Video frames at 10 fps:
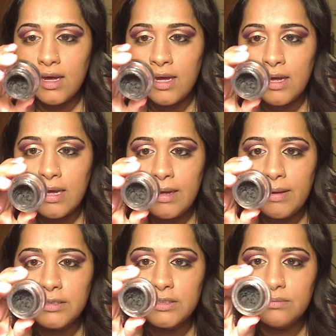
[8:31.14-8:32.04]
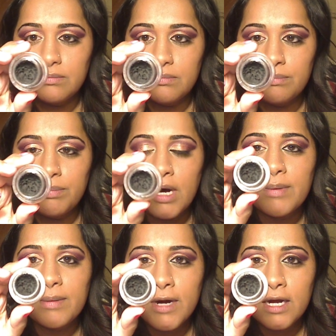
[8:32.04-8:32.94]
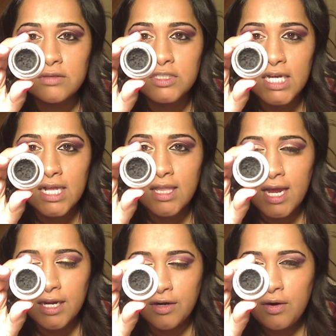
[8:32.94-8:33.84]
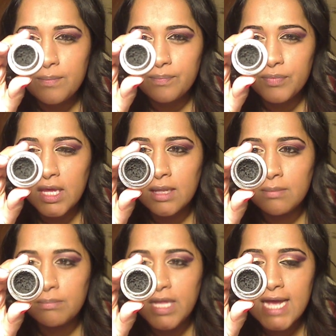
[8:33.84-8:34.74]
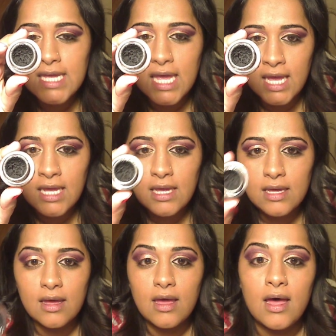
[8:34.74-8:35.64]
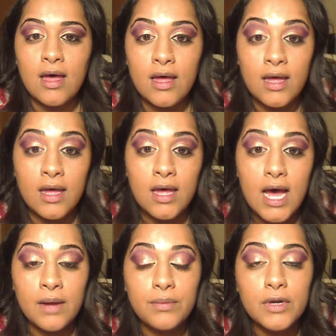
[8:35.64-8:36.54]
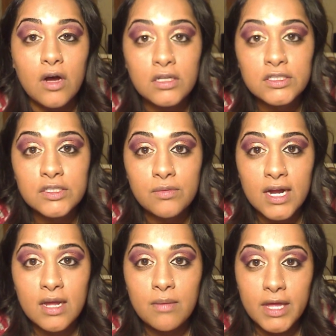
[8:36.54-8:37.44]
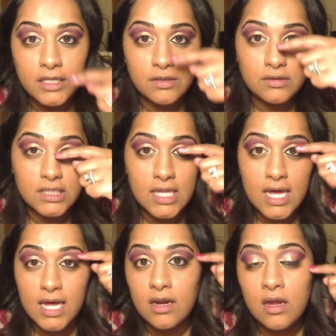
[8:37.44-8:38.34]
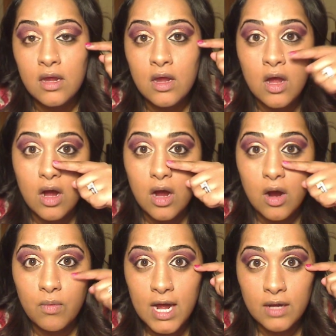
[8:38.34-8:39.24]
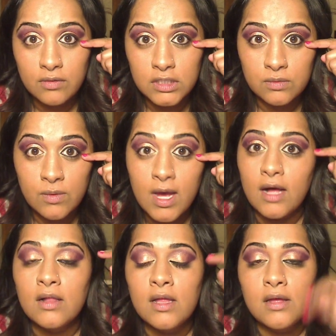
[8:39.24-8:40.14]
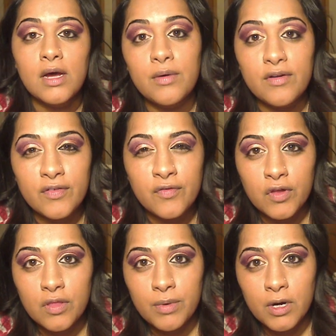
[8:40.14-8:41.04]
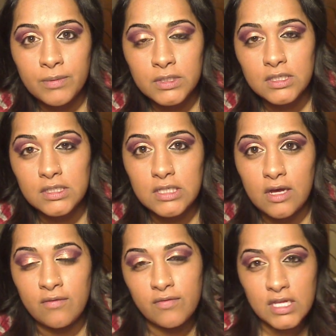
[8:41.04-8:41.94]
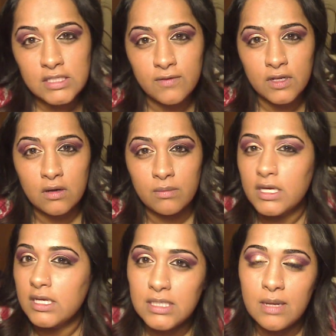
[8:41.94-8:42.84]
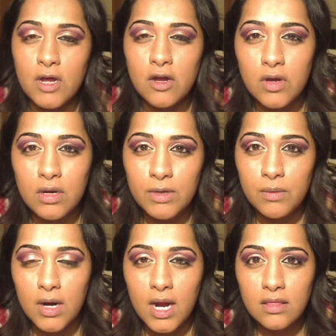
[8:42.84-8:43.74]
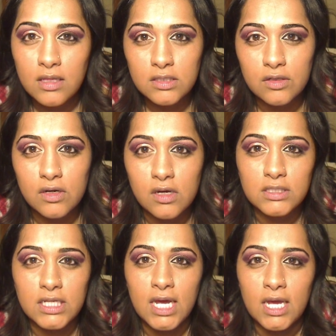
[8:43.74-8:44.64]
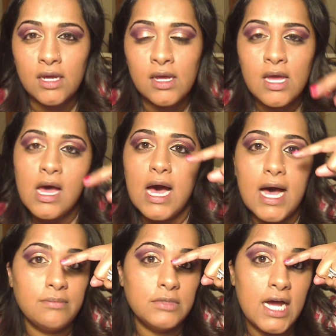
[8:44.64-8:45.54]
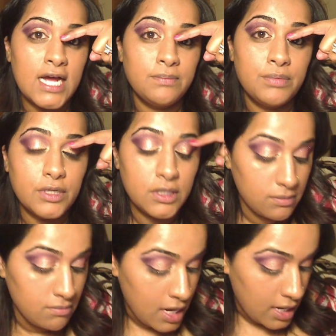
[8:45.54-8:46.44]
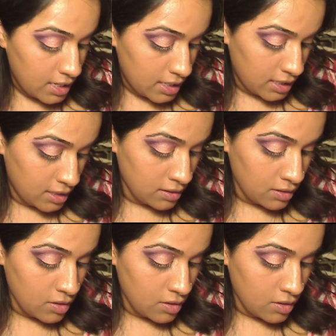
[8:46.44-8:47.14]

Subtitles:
Bobbi Brown gel liner in black ink. I would also recommend using that around as well. However, for the purposes of this video, because I'm not going to be wearing this look all day, I put my